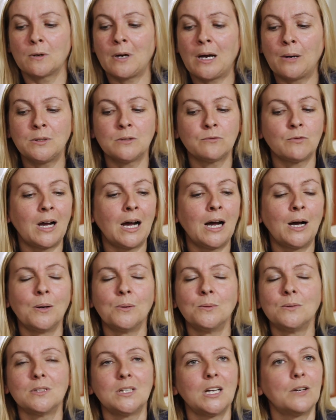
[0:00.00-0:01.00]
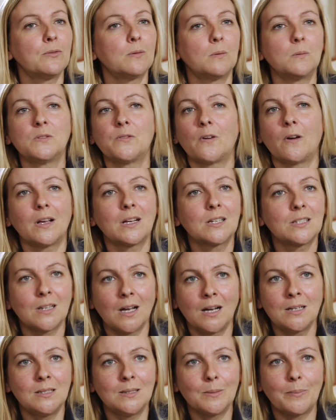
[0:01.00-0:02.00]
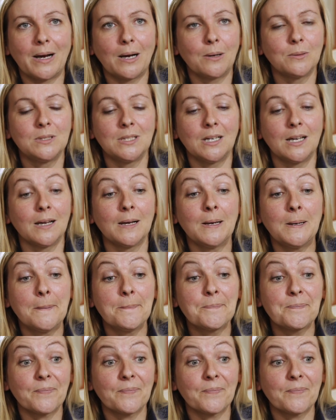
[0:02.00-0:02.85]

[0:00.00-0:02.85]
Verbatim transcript: was crowded round and everyone was very excited about it.